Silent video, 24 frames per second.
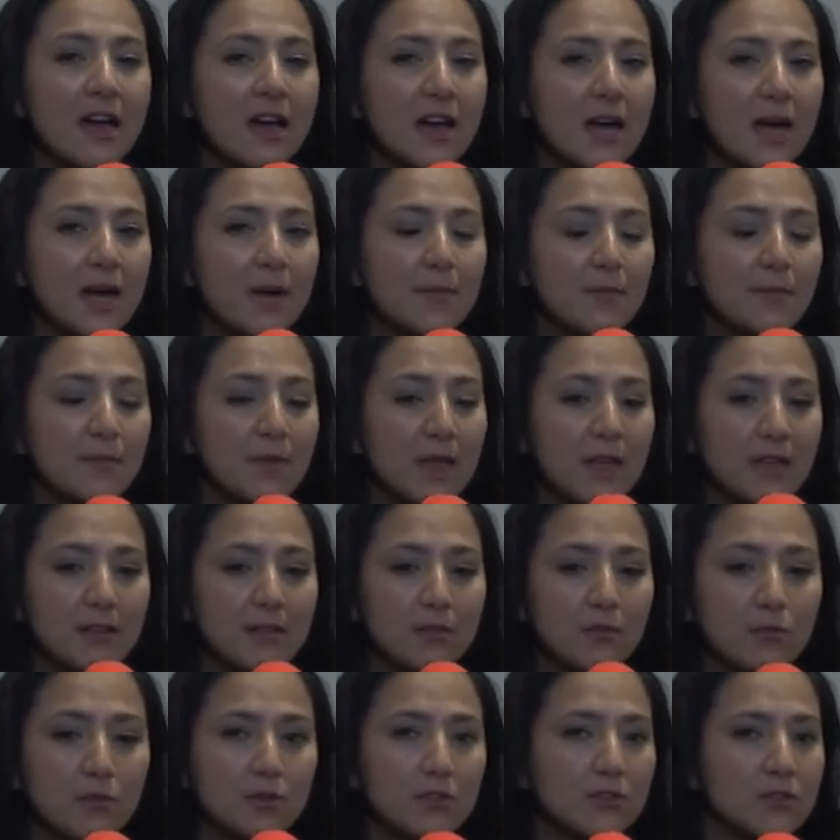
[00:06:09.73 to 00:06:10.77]

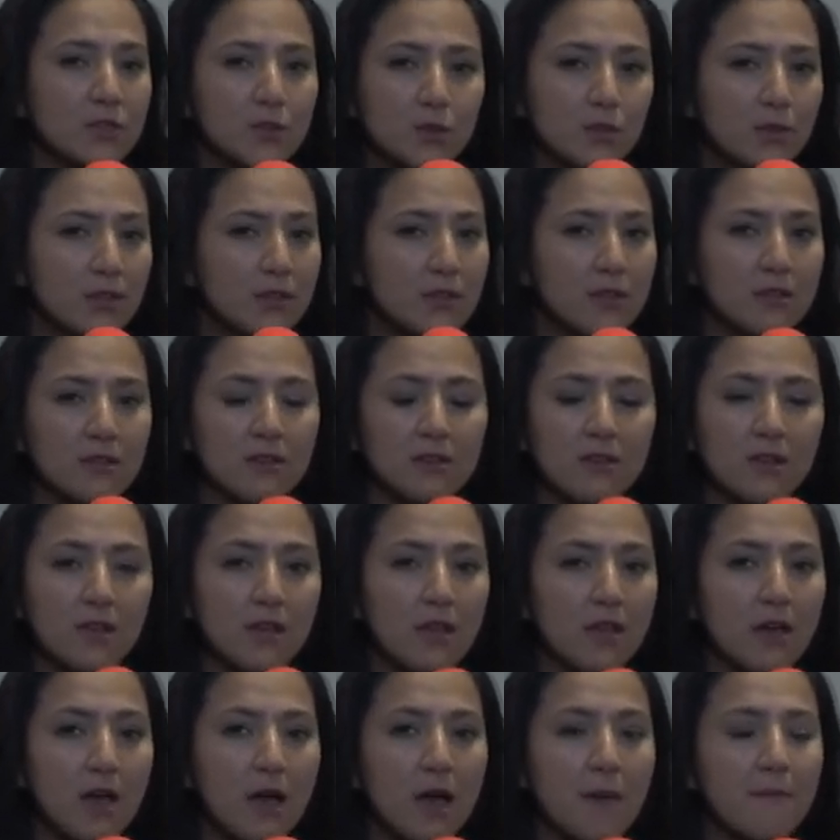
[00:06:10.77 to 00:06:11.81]
And just within
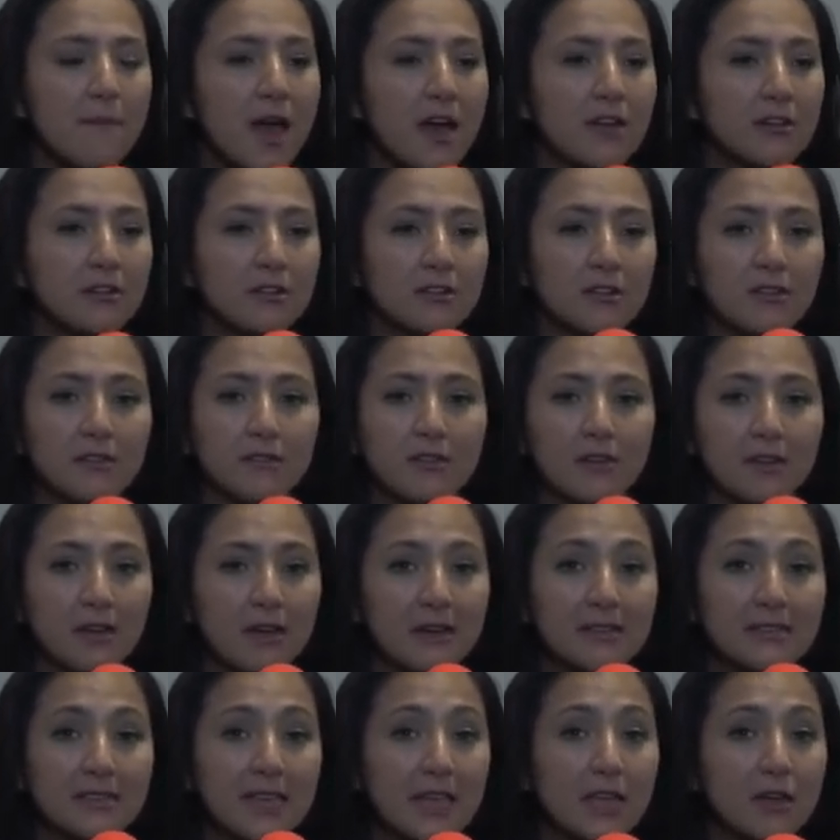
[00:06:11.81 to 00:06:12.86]
a matter of
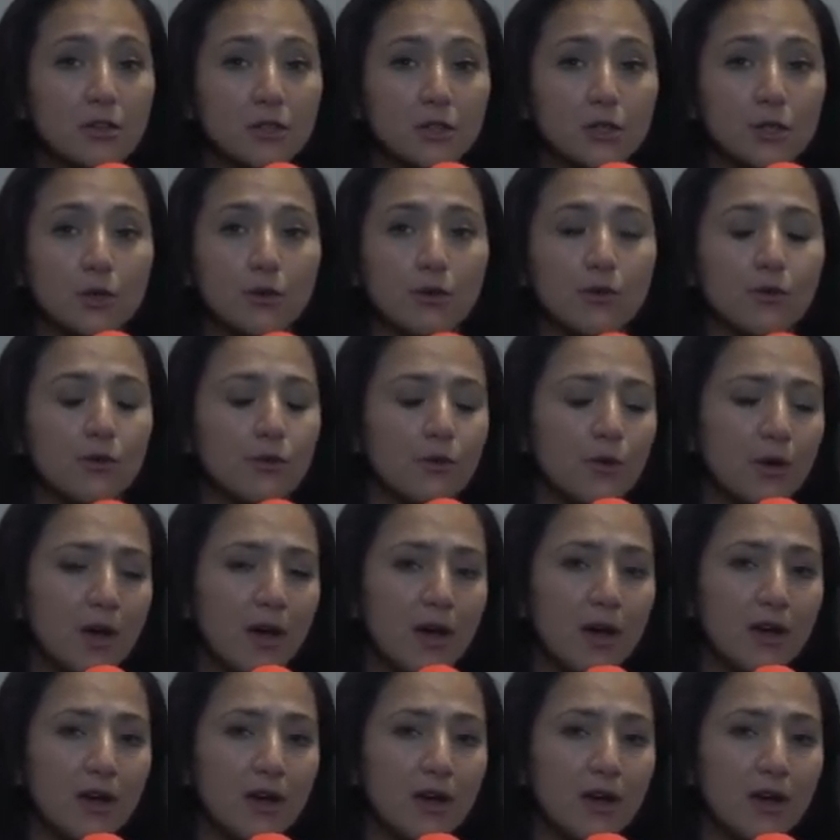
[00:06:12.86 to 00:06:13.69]
a day or two,